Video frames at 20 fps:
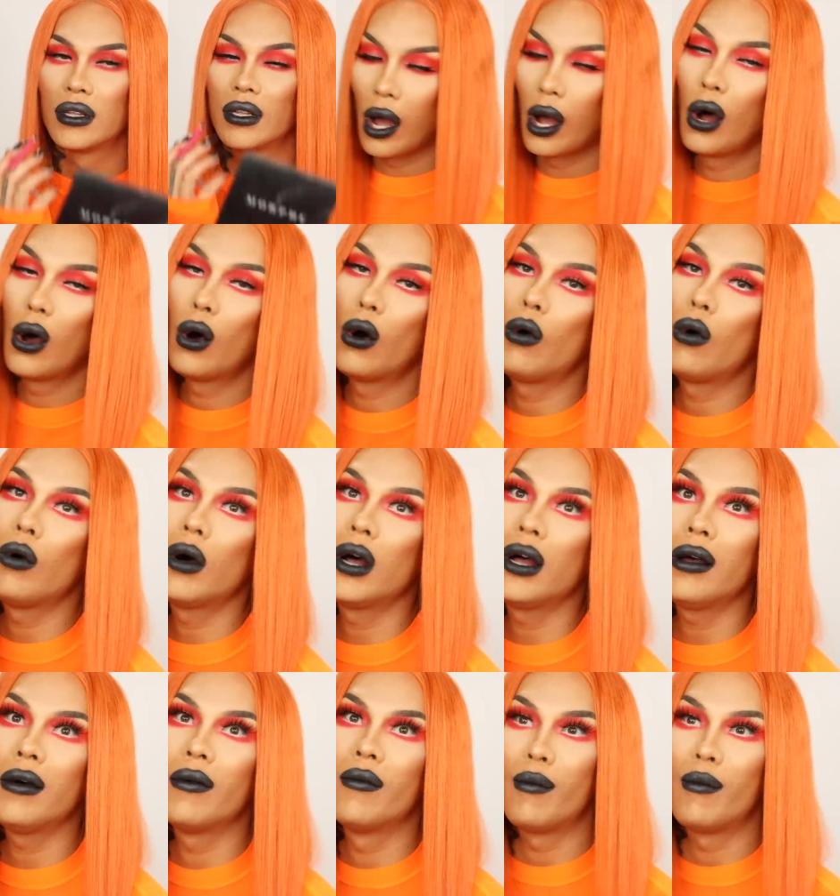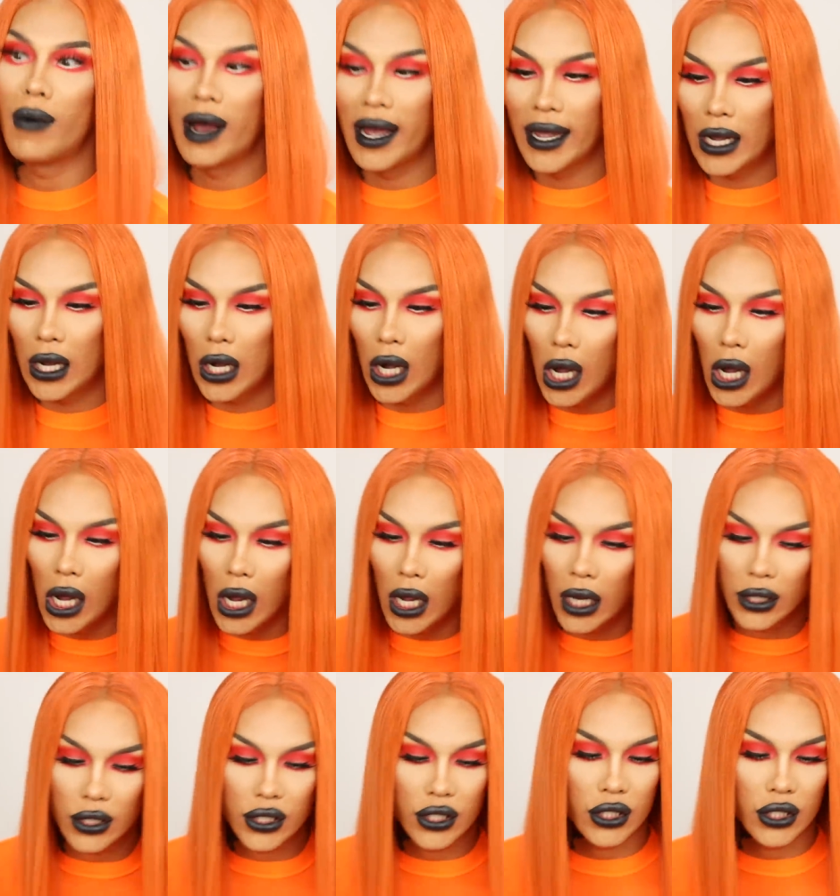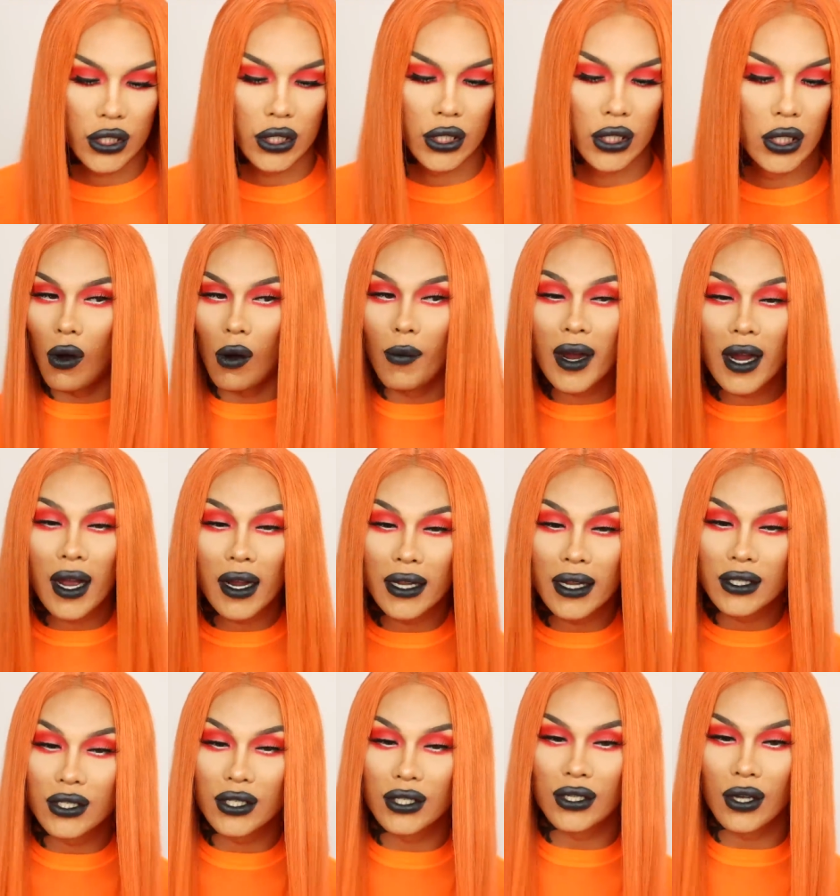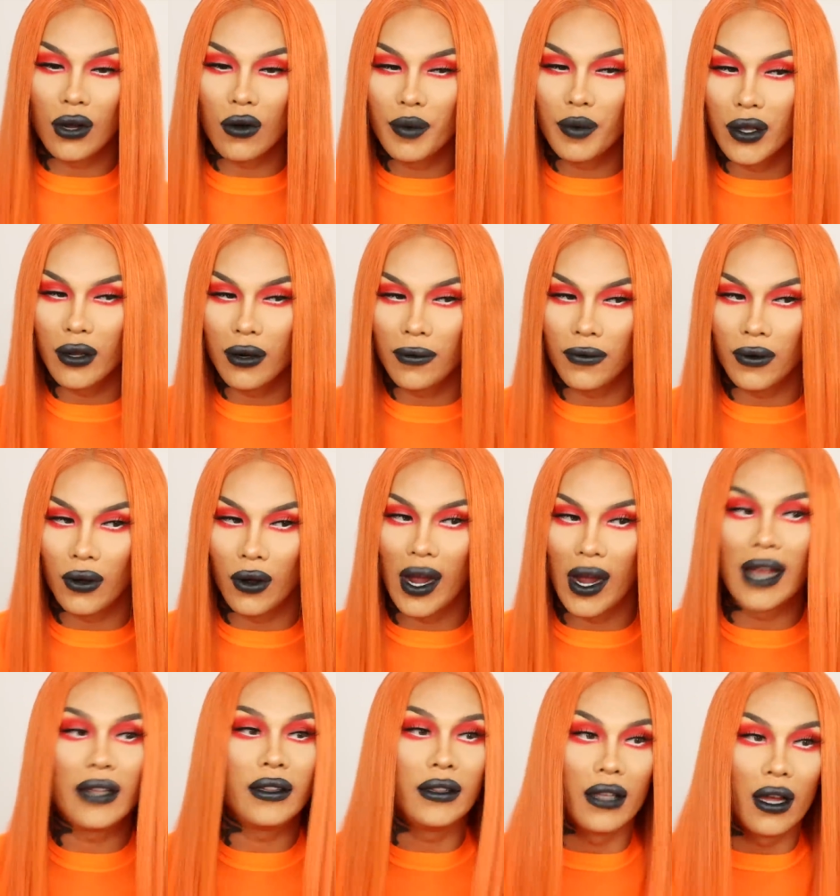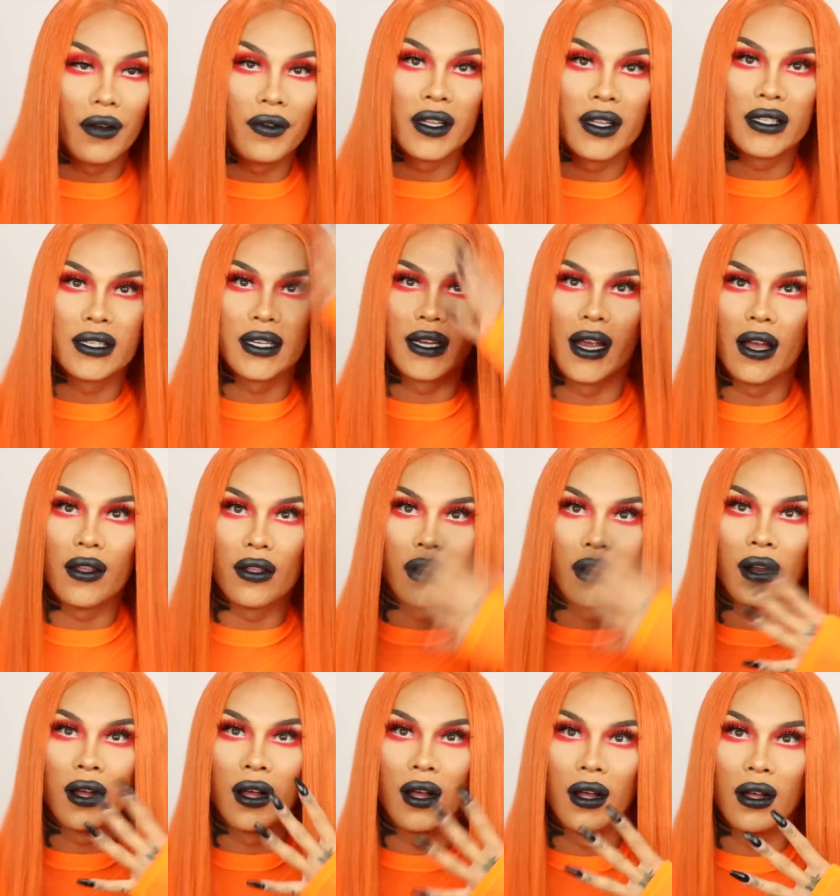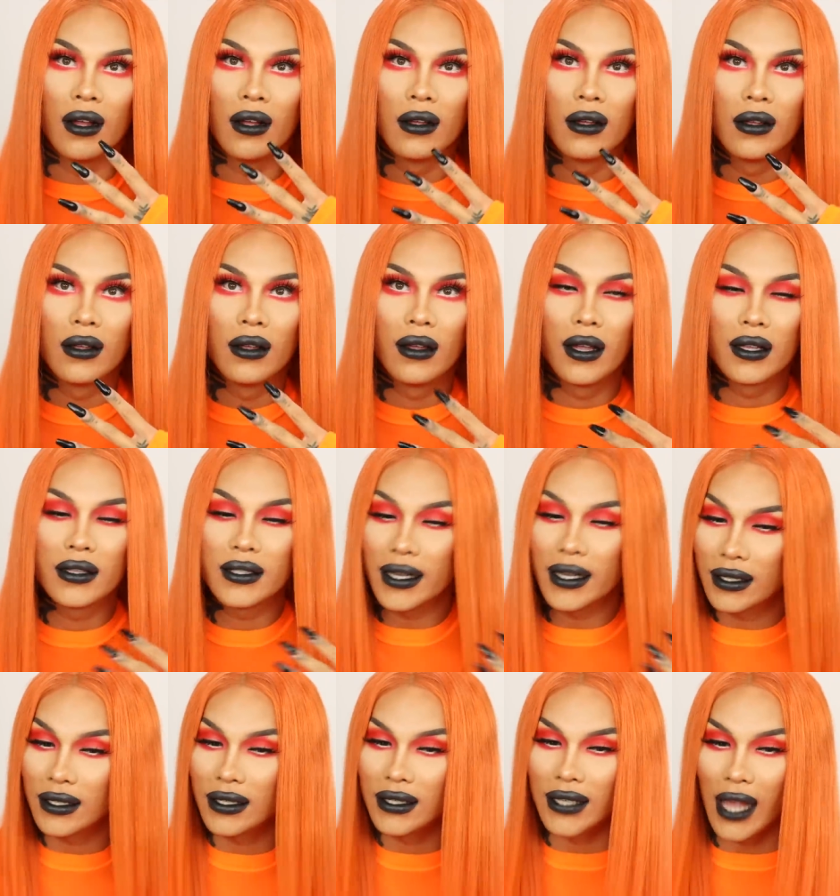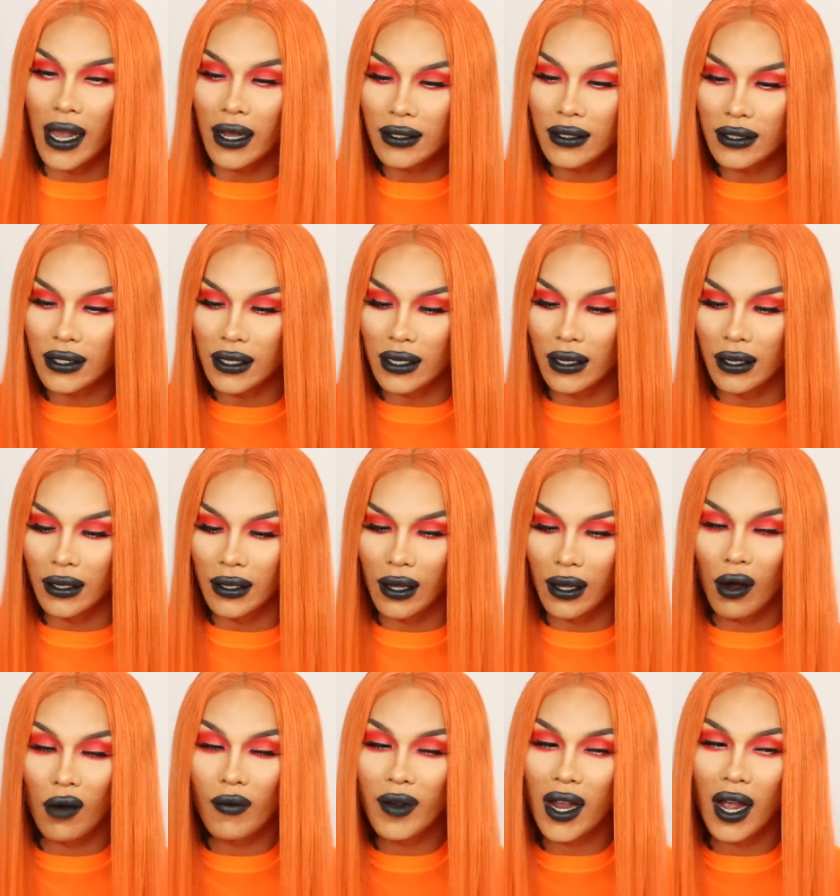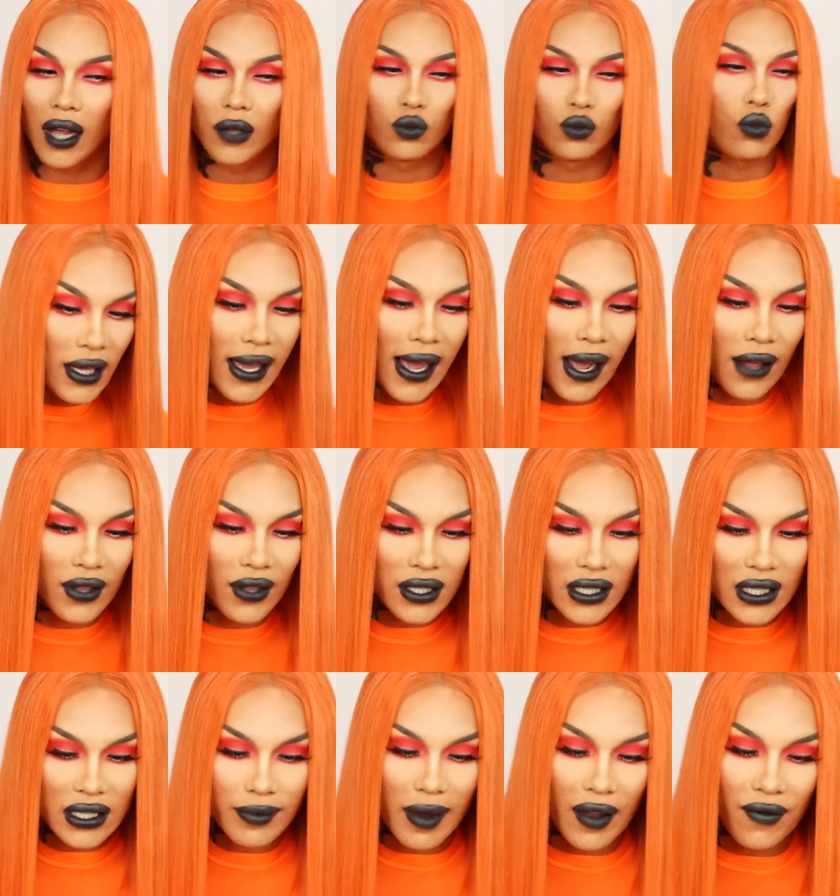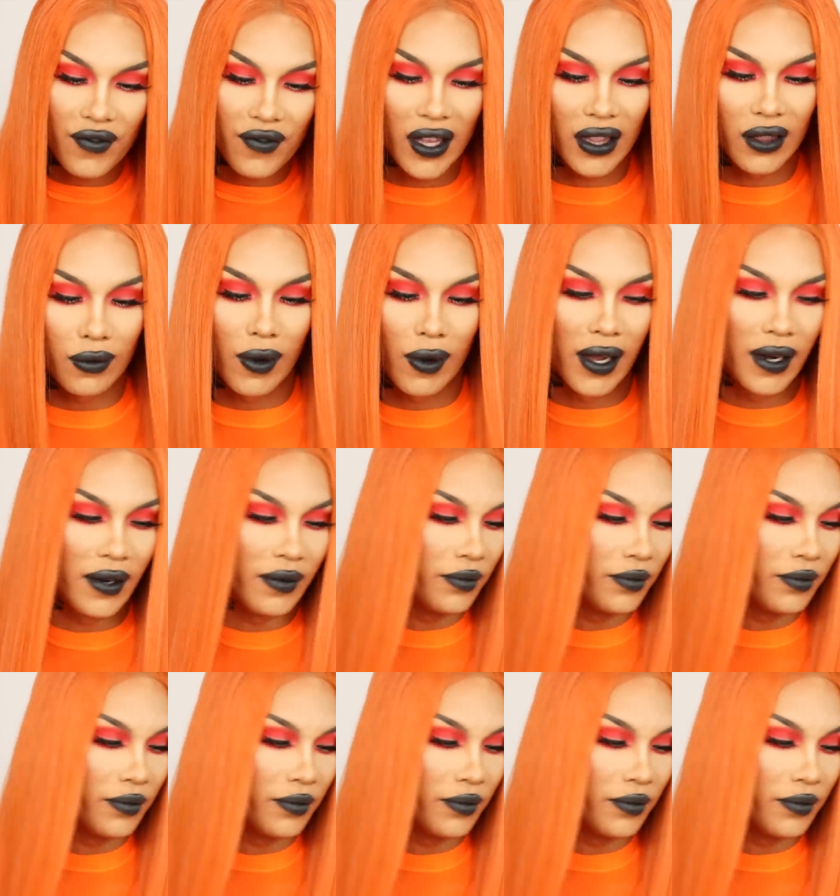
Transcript: Oh my gosh. Oh my God, it's so beautiful. I love it together, huh? It's like sexy. Oh my God. Yeah, this is my fifth one.